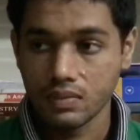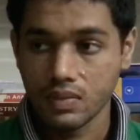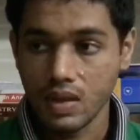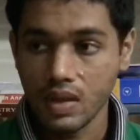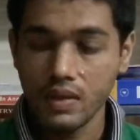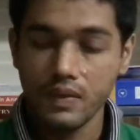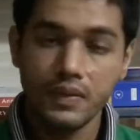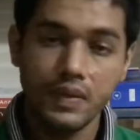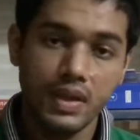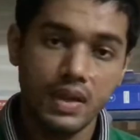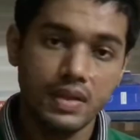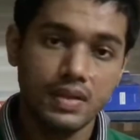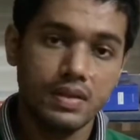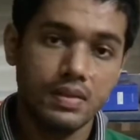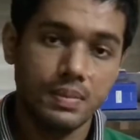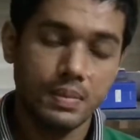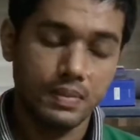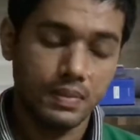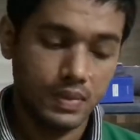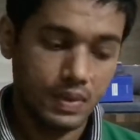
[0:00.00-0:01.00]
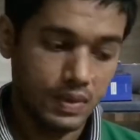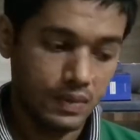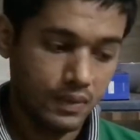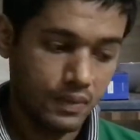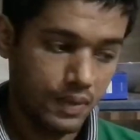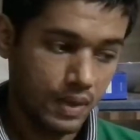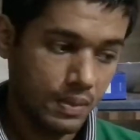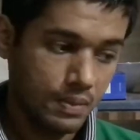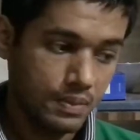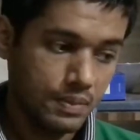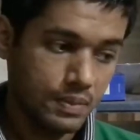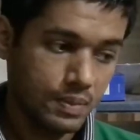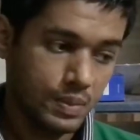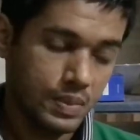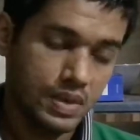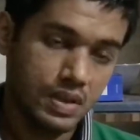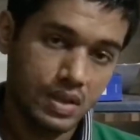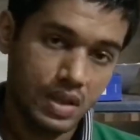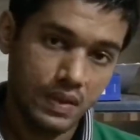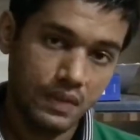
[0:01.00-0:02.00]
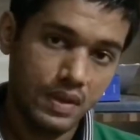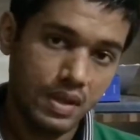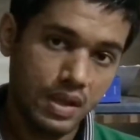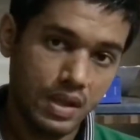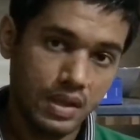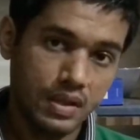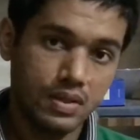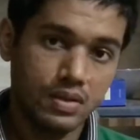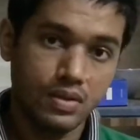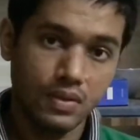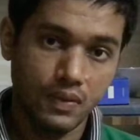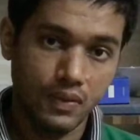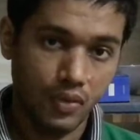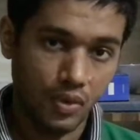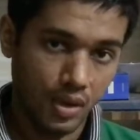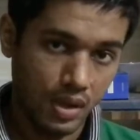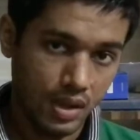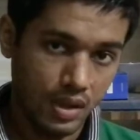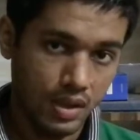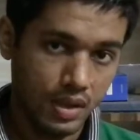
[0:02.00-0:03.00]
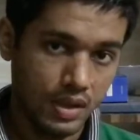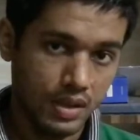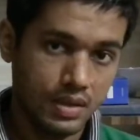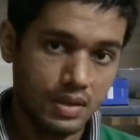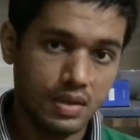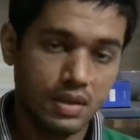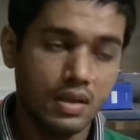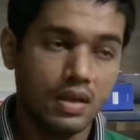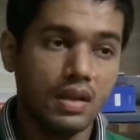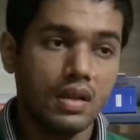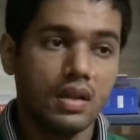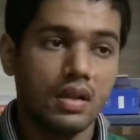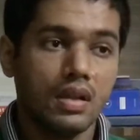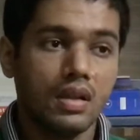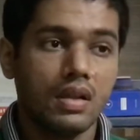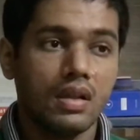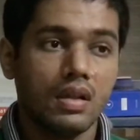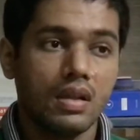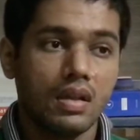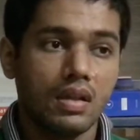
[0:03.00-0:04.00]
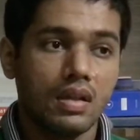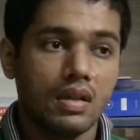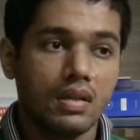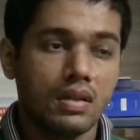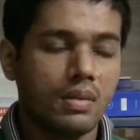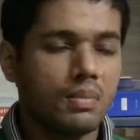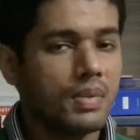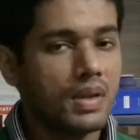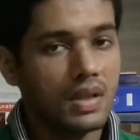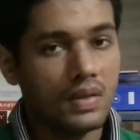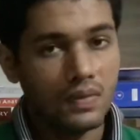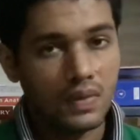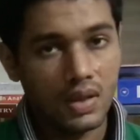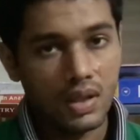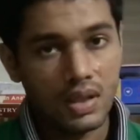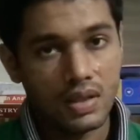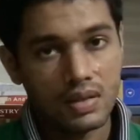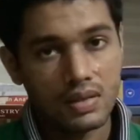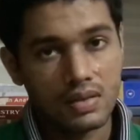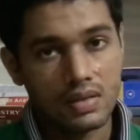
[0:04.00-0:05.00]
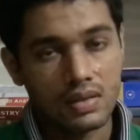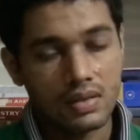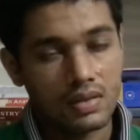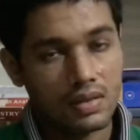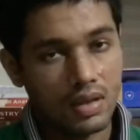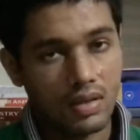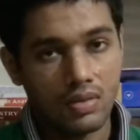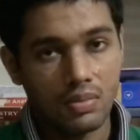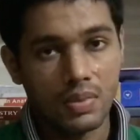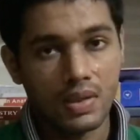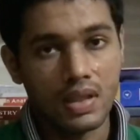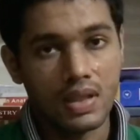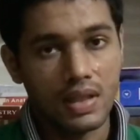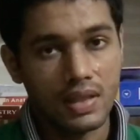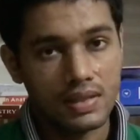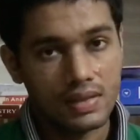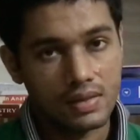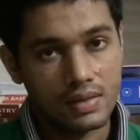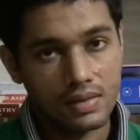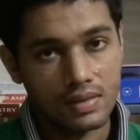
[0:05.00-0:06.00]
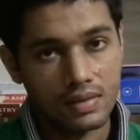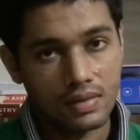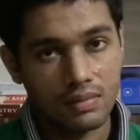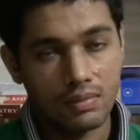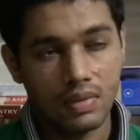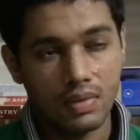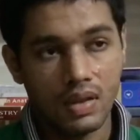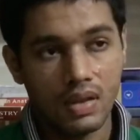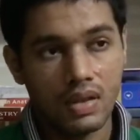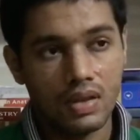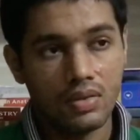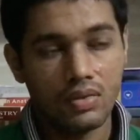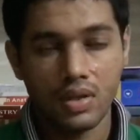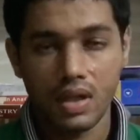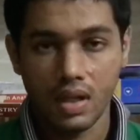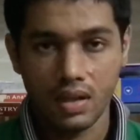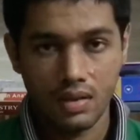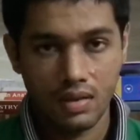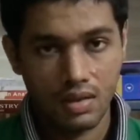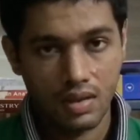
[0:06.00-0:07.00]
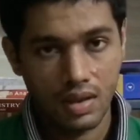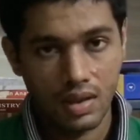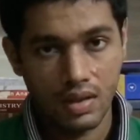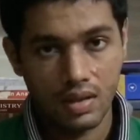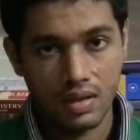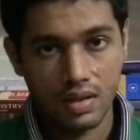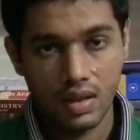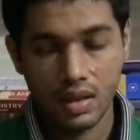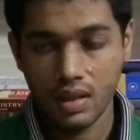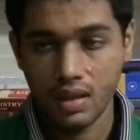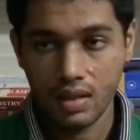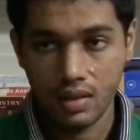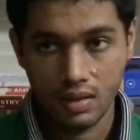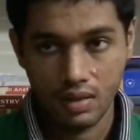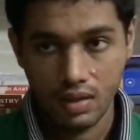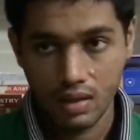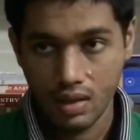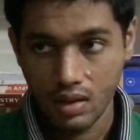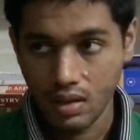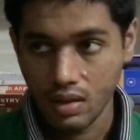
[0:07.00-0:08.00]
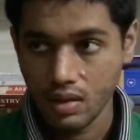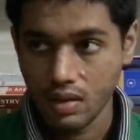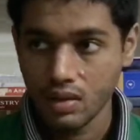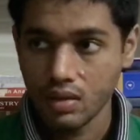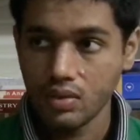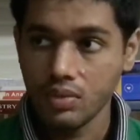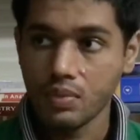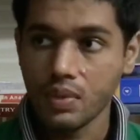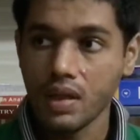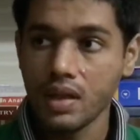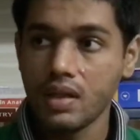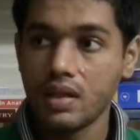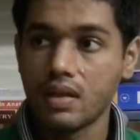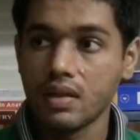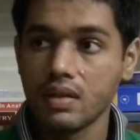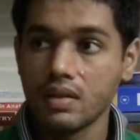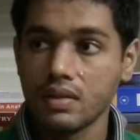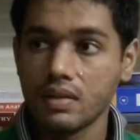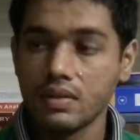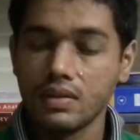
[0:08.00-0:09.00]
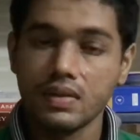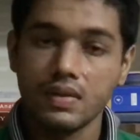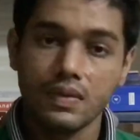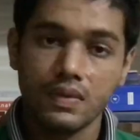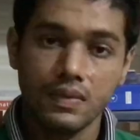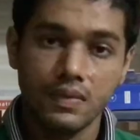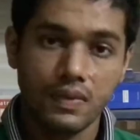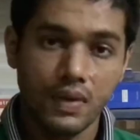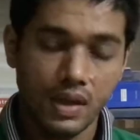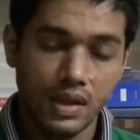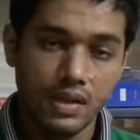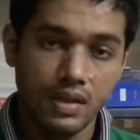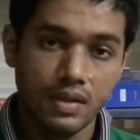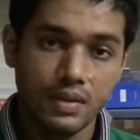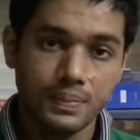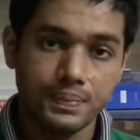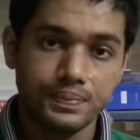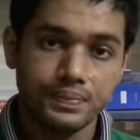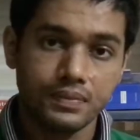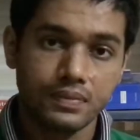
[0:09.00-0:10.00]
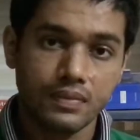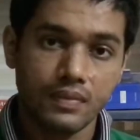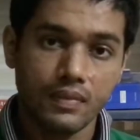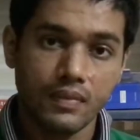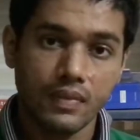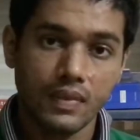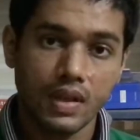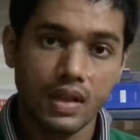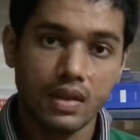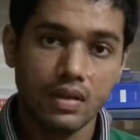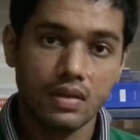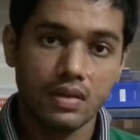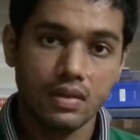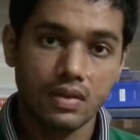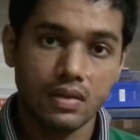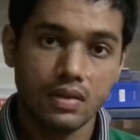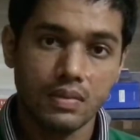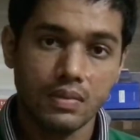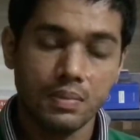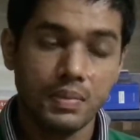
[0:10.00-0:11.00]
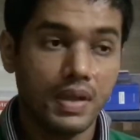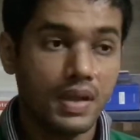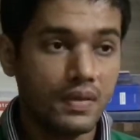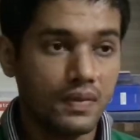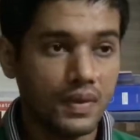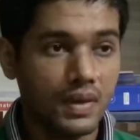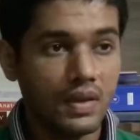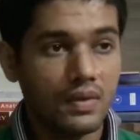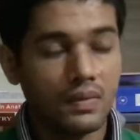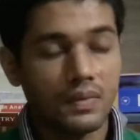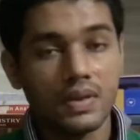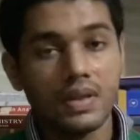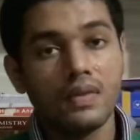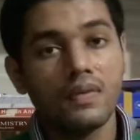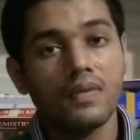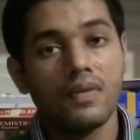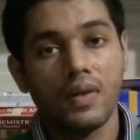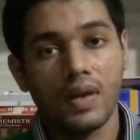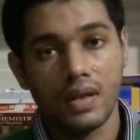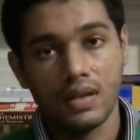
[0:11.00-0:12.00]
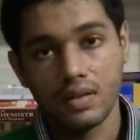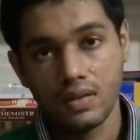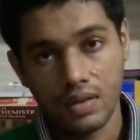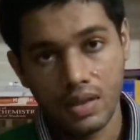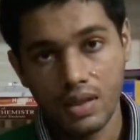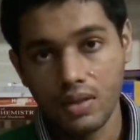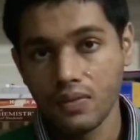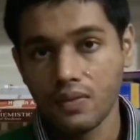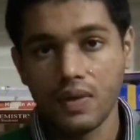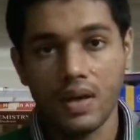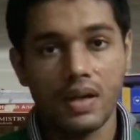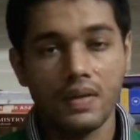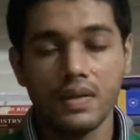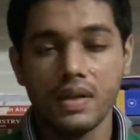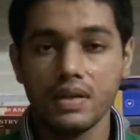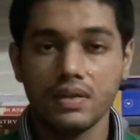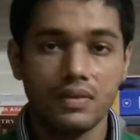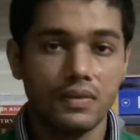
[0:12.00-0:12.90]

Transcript: If it is from 7 days to 14 days, the benefit is said to be less, but you can try it. Again, you might find benefit within 3 to 5 days of